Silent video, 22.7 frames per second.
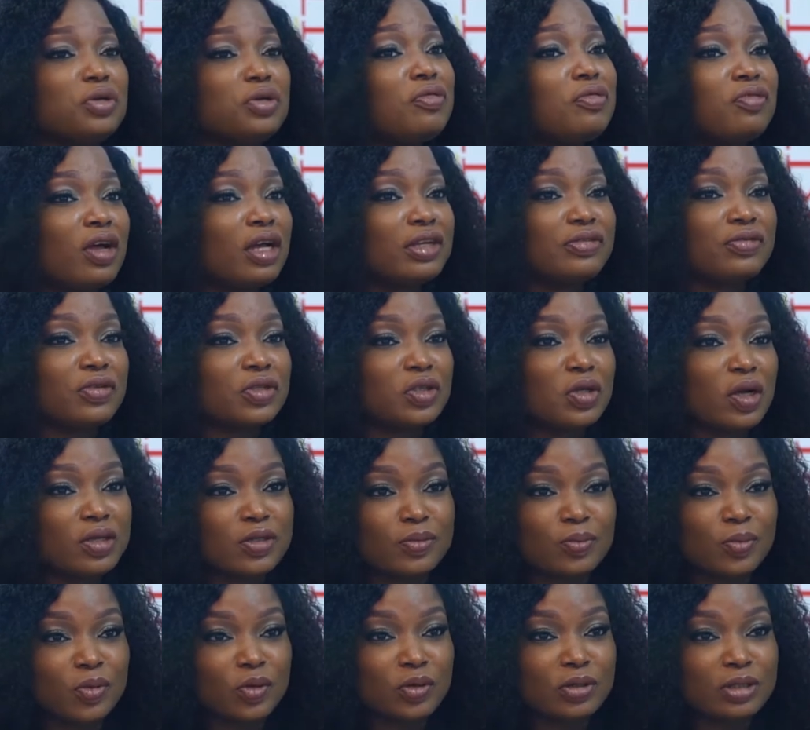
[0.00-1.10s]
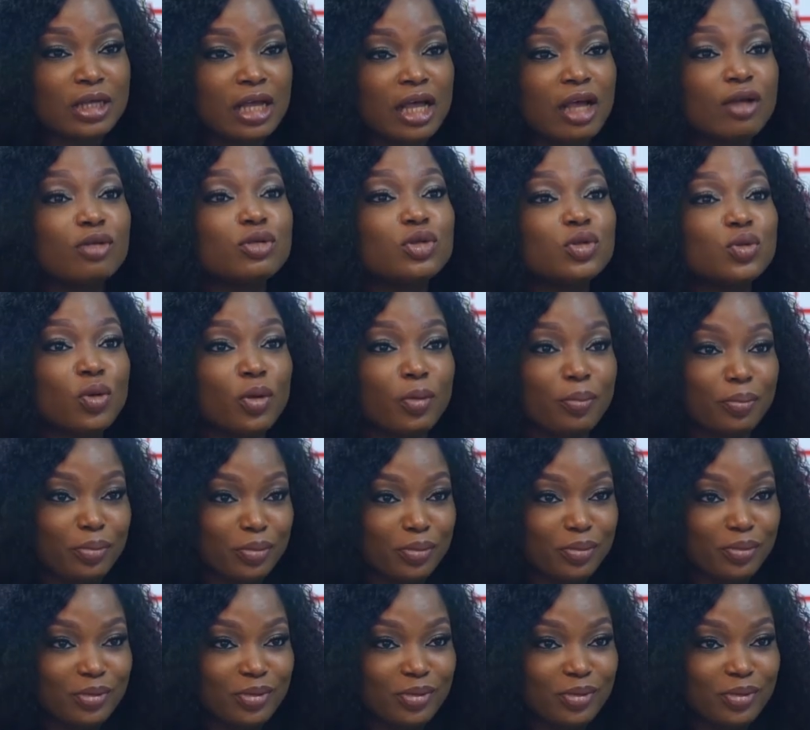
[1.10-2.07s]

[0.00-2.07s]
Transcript: even ask for transport. I'll show up.